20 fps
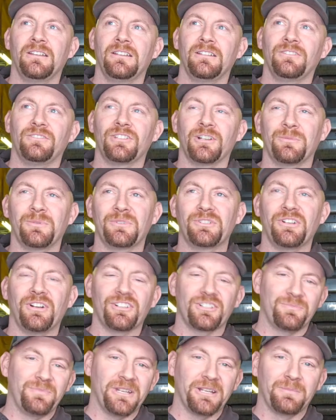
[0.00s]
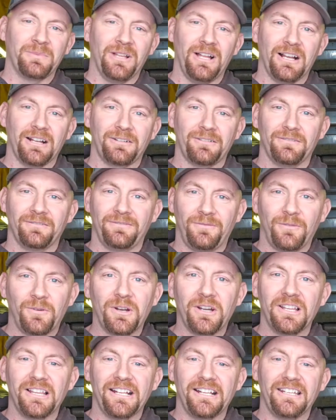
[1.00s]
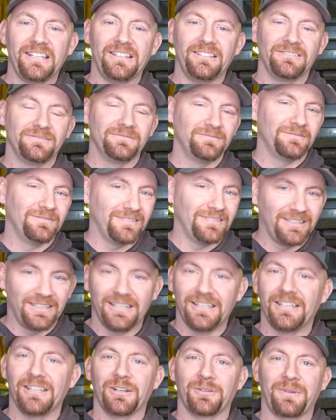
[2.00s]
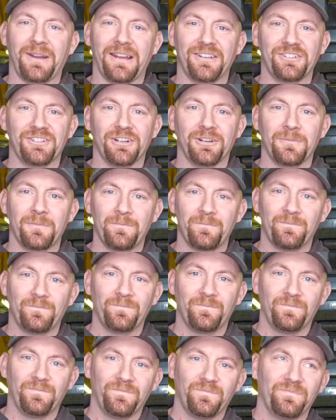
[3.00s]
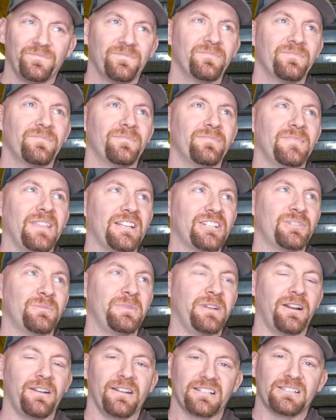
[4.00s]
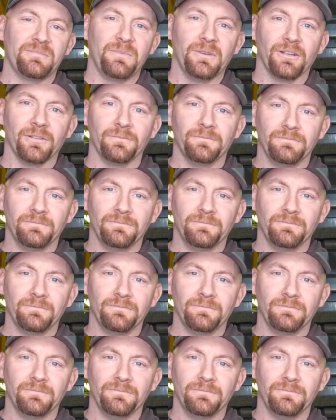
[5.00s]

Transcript: Turbocharged big block, 4L80, and a Ranger. That should be our next build.